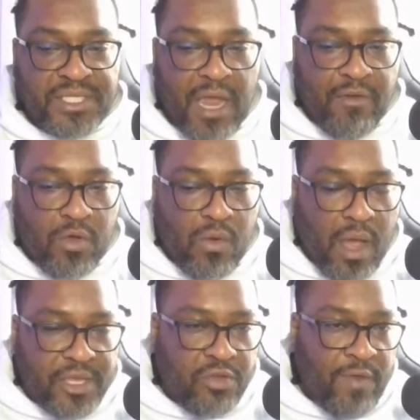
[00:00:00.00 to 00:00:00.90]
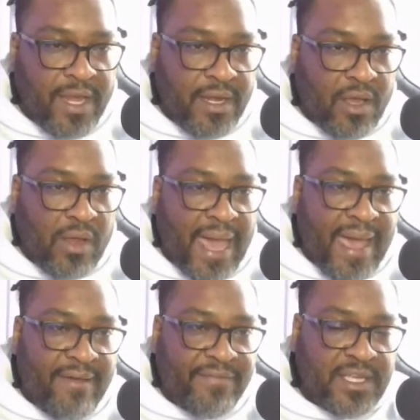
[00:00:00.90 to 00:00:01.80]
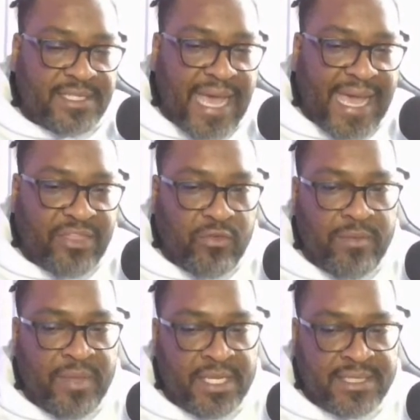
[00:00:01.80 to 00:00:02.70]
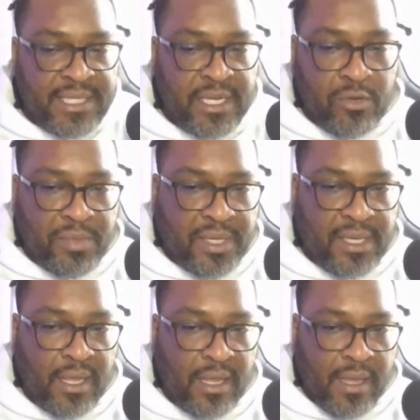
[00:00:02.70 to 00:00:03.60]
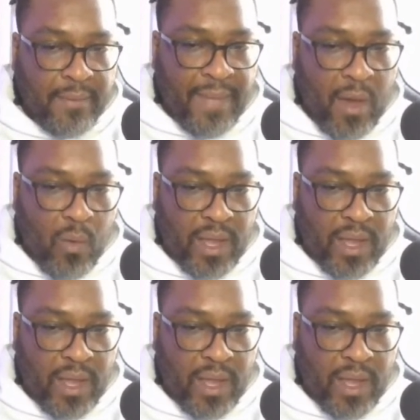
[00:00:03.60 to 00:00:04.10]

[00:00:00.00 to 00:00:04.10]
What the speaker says: Pizarro, are you ready to go live? Because I got 3 minutes, and it'll be my